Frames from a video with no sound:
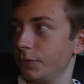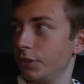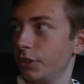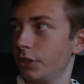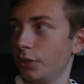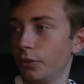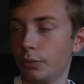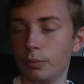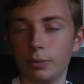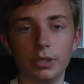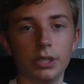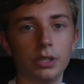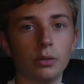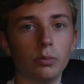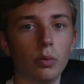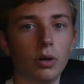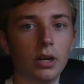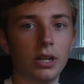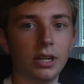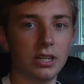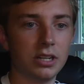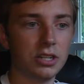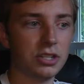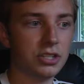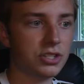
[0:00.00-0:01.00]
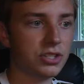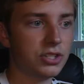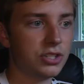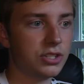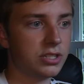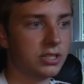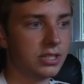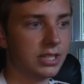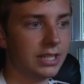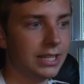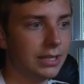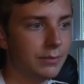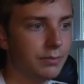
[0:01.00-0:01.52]
You really want to
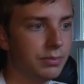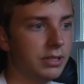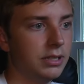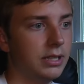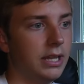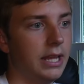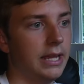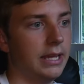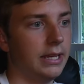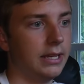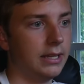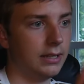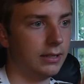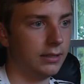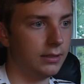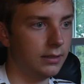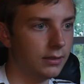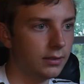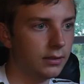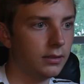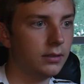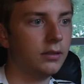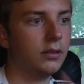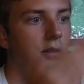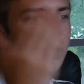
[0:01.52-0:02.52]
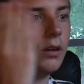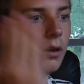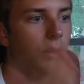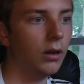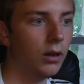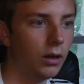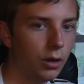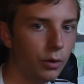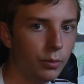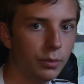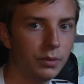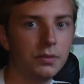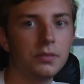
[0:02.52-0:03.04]
just keep it like
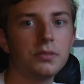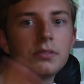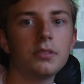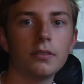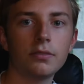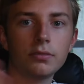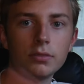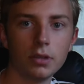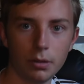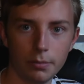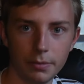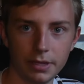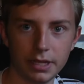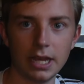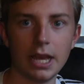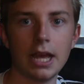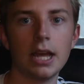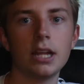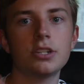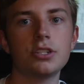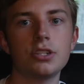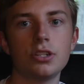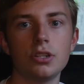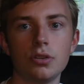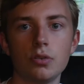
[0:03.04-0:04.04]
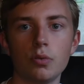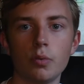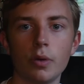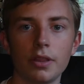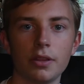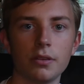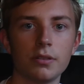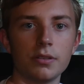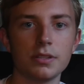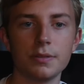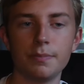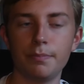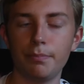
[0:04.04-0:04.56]
always stuff coming at you,
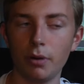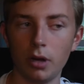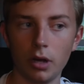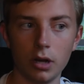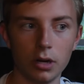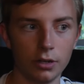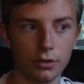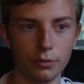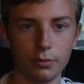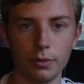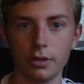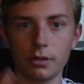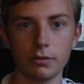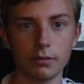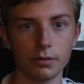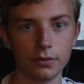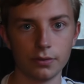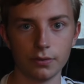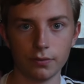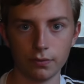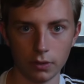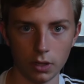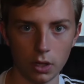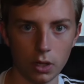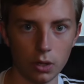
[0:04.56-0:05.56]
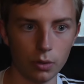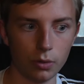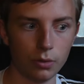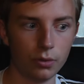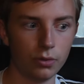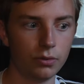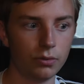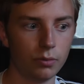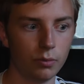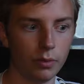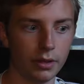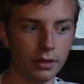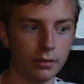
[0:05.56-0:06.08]
whether it's bars, whether it's
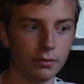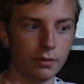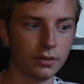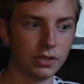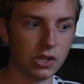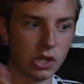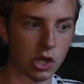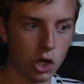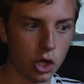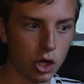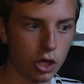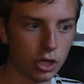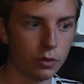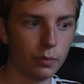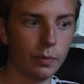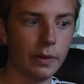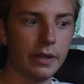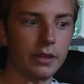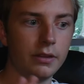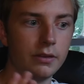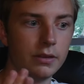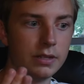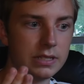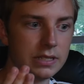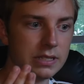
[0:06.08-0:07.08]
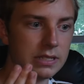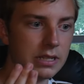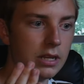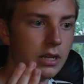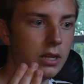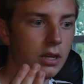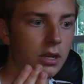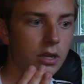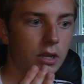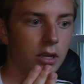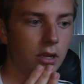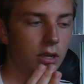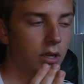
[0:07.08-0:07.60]
flows, whether it's a hook, whether it's,
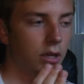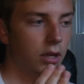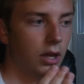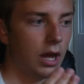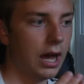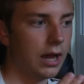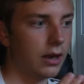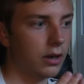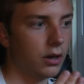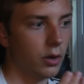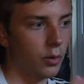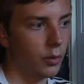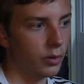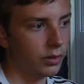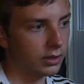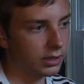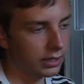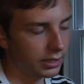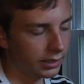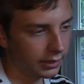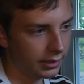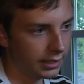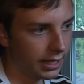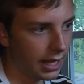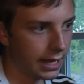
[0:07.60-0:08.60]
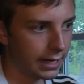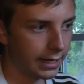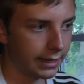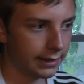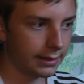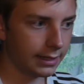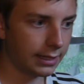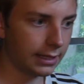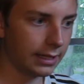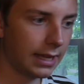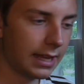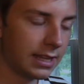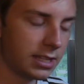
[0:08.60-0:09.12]
I don't know, literally
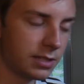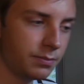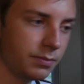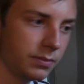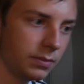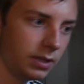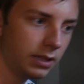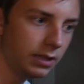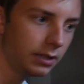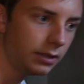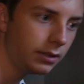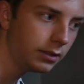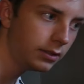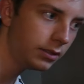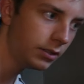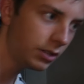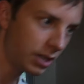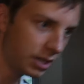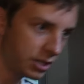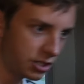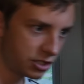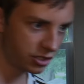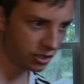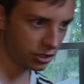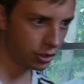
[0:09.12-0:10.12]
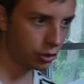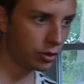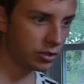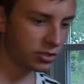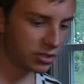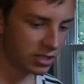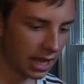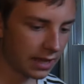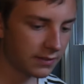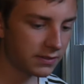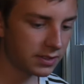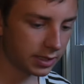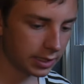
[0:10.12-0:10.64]
anything. You
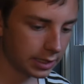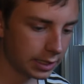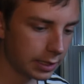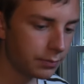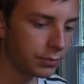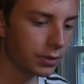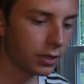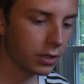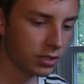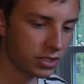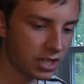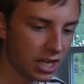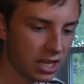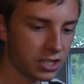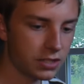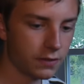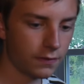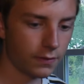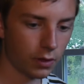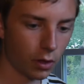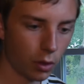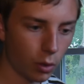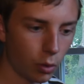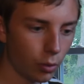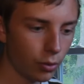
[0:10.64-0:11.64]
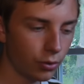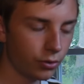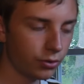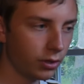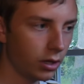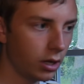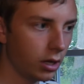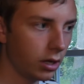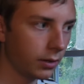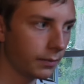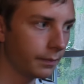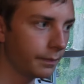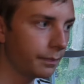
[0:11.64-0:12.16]
just have to keep their attention for the whole
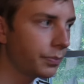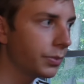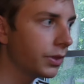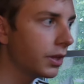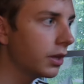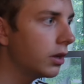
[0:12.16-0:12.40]
song.